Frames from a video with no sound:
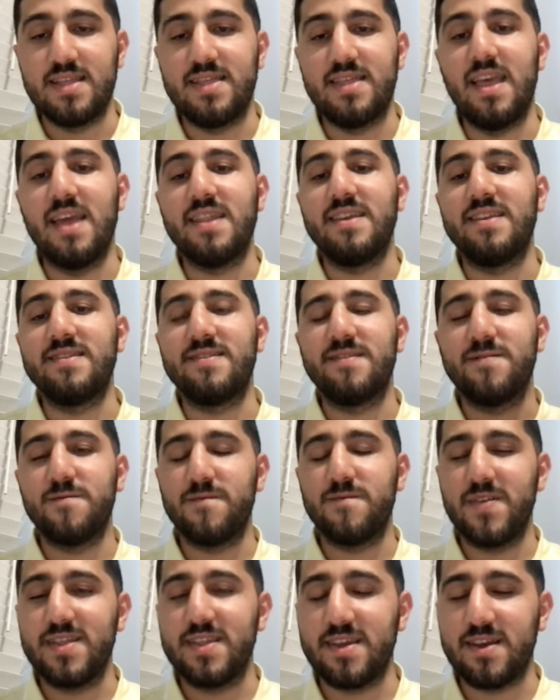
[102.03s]
Then
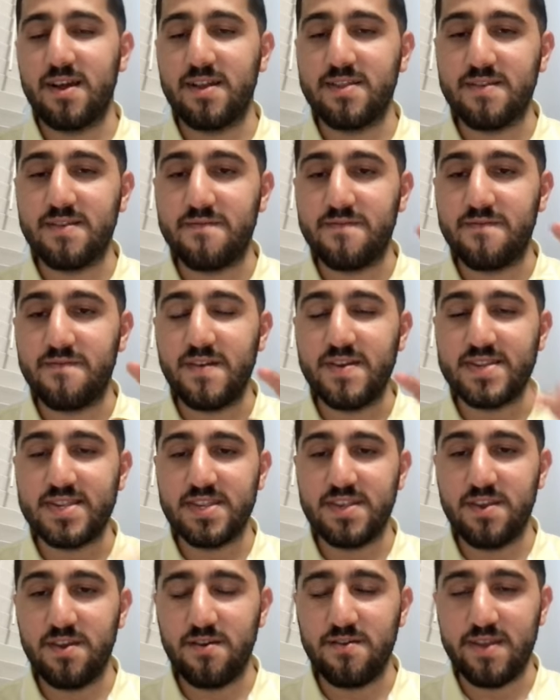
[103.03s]
intervening on the
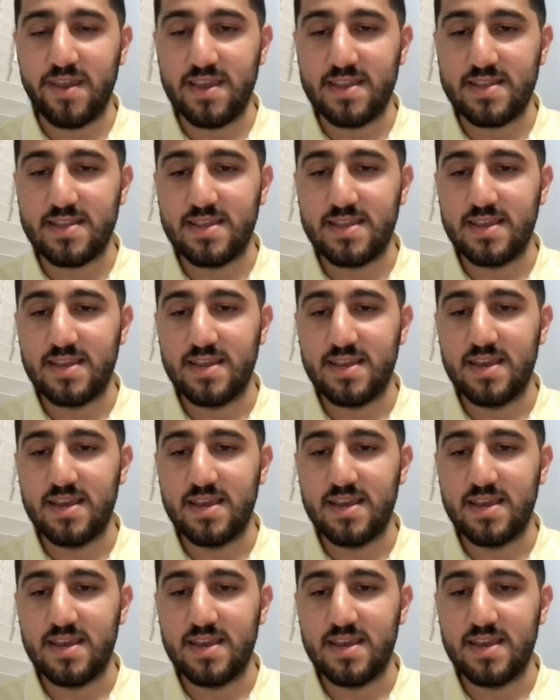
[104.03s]
first unit